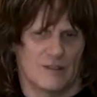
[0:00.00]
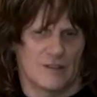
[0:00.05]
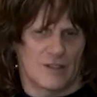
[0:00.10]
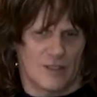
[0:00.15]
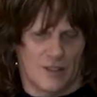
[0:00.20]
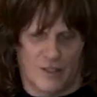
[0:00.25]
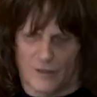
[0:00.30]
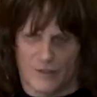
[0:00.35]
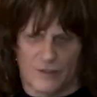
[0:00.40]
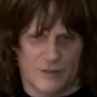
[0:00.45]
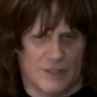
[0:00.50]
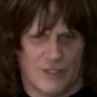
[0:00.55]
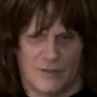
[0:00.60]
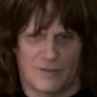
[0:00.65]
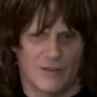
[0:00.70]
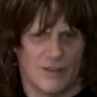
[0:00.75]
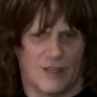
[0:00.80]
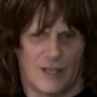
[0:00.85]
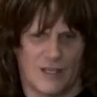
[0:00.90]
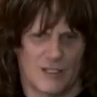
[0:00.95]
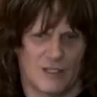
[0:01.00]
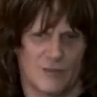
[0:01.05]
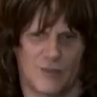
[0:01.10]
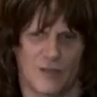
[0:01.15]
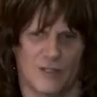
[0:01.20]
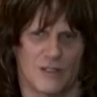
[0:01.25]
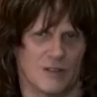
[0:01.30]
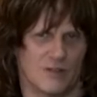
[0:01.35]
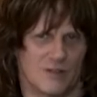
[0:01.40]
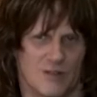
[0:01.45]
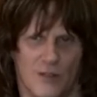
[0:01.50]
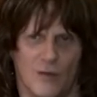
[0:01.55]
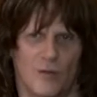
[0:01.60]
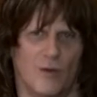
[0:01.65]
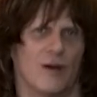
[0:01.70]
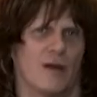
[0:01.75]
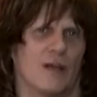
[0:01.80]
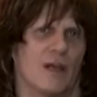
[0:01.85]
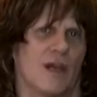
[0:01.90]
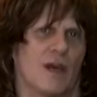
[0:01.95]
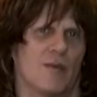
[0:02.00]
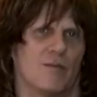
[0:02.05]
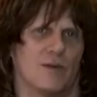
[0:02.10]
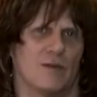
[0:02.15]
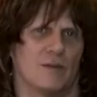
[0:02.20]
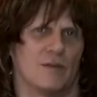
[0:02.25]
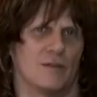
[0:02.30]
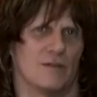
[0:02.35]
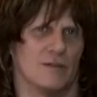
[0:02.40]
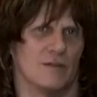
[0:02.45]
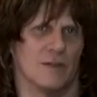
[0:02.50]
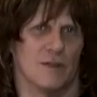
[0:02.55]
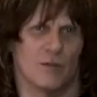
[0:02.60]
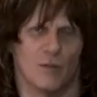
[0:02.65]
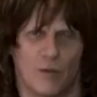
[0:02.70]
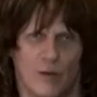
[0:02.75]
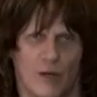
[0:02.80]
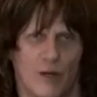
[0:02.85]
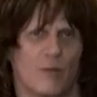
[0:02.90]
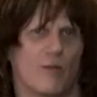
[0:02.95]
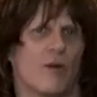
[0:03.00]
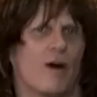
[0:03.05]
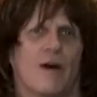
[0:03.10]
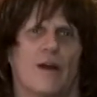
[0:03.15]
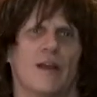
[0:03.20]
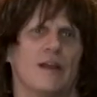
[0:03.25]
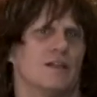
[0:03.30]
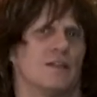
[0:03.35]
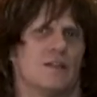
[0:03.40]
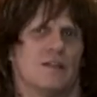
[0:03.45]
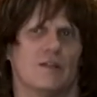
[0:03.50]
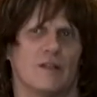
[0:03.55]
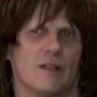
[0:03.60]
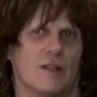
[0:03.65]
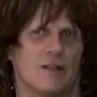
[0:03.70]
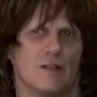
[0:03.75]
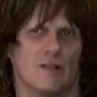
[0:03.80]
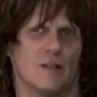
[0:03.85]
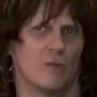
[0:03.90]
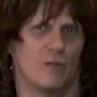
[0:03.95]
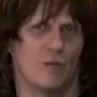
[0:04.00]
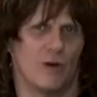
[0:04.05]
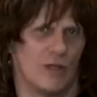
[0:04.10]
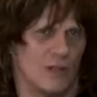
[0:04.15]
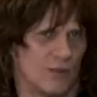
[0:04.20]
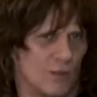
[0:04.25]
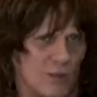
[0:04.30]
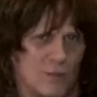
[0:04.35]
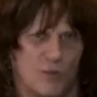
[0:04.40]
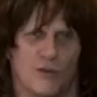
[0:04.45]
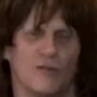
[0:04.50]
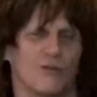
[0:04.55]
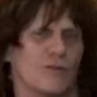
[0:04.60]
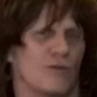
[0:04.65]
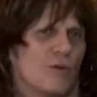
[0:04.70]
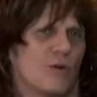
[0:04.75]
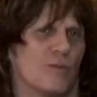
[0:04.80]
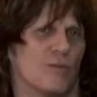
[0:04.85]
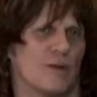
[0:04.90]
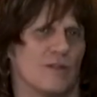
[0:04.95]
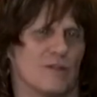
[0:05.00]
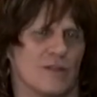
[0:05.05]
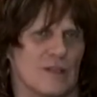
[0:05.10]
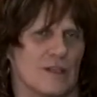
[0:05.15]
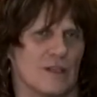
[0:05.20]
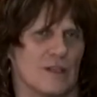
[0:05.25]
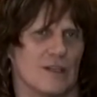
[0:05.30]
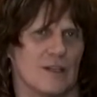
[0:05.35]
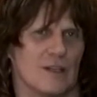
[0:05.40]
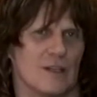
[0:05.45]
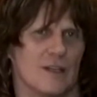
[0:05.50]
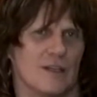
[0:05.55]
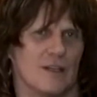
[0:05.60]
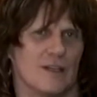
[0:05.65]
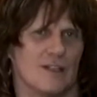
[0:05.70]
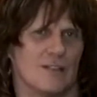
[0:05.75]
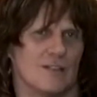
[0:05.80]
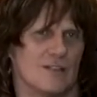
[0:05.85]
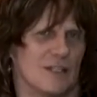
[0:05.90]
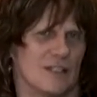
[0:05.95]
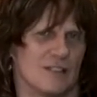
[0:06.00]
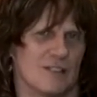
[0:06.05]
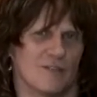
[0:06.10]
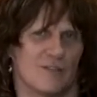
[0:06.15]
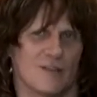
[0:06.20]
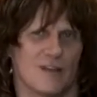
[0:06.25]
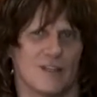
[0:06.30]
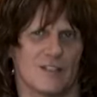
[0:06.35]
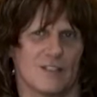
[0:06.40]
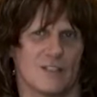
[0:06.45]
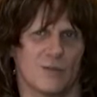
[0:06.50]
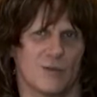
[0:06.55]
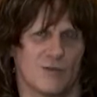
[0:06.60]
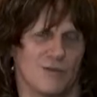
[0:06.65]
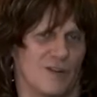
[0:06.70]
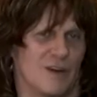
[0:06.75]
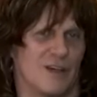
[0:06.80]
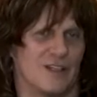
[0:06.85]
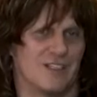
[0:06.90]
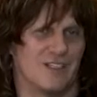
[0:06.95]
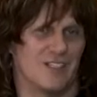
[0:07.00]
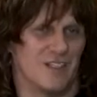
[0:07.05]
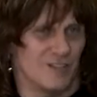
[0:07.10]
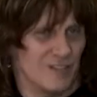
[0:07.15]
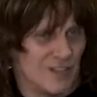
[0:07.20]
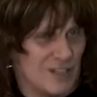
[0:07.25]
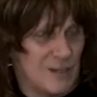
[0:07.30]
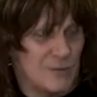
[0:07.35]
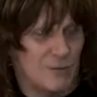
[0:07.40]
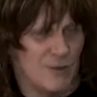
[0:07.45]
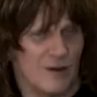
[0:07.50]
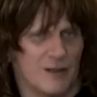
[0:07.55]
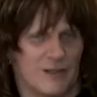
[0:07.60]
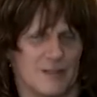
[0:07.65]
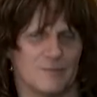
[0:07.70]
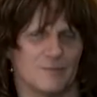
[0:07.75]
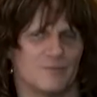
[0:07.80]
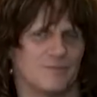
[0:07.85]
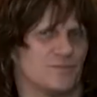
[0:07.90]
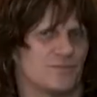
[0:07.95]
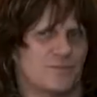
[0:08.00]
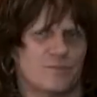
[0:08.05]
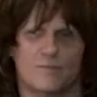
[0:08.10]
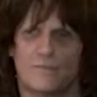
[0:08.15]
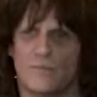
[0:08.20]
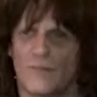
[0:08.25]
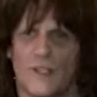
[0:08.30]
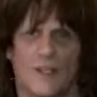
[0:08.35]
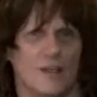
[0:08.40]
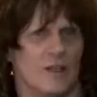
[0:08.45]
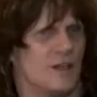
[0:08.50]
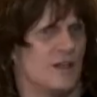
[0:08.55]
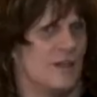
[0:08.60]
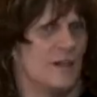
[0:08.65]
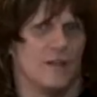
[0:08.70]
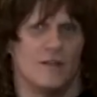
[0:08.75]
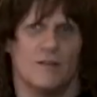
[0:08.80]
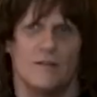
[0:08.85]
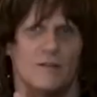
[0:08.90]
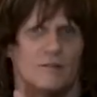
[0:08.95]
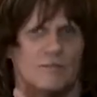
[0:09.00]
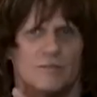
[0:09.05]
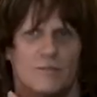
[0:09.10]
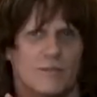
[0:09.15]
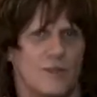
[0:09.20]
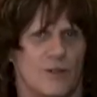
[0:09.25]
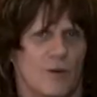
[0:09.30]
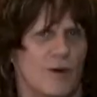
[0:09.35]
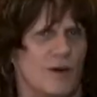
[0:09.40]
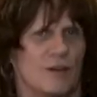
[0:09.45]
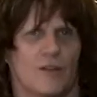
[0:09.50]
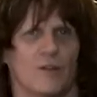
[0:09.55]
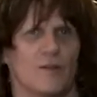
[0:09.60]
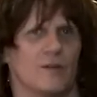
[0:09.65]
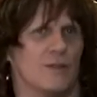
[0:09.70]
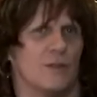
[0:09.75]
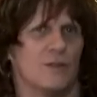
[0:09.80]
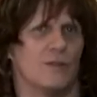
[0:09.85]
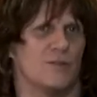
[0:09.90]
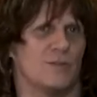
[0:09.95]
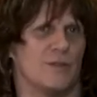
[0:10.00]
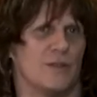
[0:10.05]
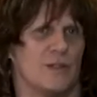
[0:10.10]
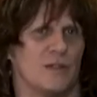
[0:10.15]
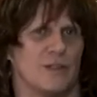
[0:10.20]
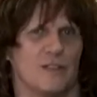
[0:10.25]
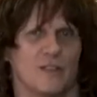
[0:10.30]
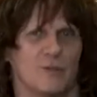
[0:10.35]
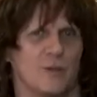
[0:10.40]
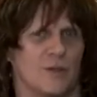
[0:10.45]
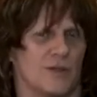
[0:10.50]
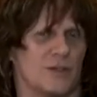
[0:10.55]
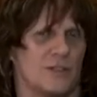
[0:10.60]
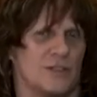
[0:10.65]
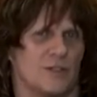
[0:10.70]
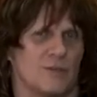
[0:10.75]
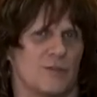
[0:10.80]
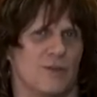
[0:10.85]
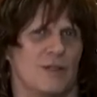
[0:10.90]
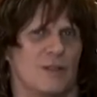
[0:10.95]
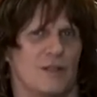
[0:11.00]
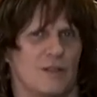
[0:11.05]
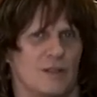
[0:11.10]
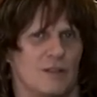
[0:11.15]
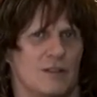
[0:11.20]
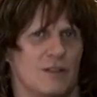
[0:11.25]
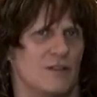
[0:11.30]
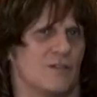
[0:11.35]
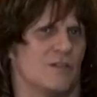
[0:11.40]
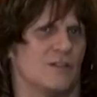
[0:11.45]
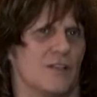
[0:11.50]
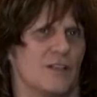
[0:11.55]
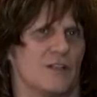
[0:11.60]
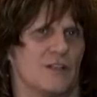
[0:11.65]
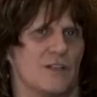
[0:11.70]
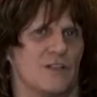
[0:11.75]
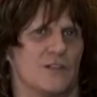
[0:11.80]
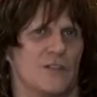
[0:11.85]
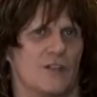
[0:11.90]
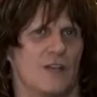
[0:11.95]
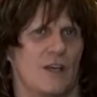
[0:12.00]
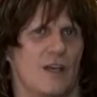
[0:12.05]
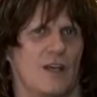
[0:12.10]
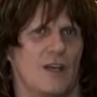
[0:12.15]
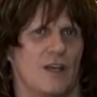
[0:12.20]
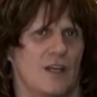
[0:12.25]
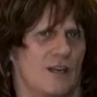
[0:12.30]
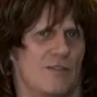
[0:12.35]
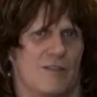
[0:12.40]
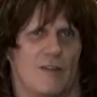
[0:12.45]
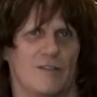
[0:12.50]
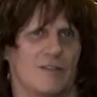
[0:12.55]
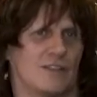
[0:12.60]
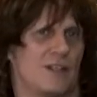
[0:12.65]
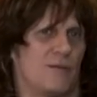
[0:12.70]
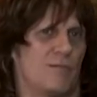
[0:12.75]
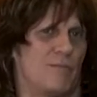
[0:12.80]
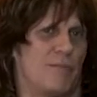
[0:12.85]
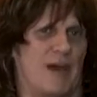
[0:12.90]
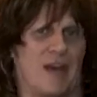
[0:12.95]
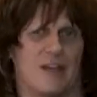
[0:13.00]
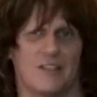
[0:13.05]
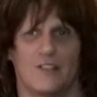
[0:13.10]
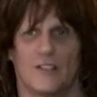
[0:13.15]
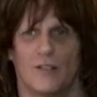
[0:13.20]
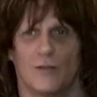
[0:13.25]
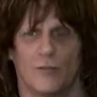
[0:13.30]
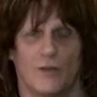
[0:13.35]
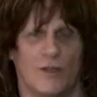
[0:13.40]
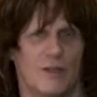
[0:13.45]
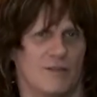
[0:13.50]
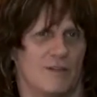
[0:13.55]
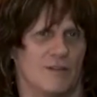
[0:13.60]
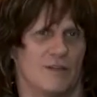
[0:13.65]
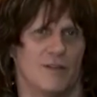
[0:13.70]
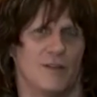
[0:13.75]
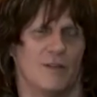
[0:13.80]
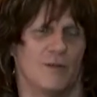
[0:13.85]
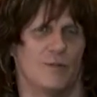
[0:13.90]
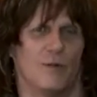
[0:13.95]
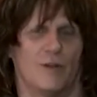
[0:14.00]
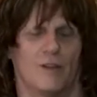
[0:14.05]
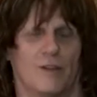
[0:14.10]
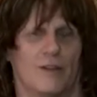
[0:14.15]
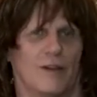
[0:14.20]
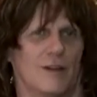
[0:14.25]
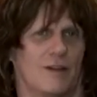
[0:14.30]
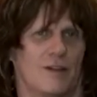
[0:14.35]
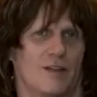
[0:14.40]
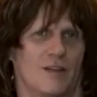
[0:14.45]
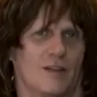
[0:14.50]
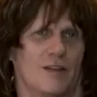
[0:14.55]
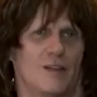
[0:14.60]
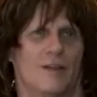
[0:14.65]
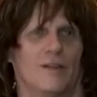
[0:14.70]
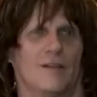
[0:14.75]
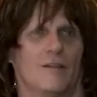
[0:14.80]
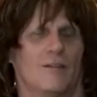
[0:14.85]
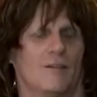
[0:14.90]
colors every aspect of who I am and what I write and the way that we perform everything. So I guess if I had some advice to give anybody, go out there and experience as many different things as you can, even if it's like basket weaving, you know, with the you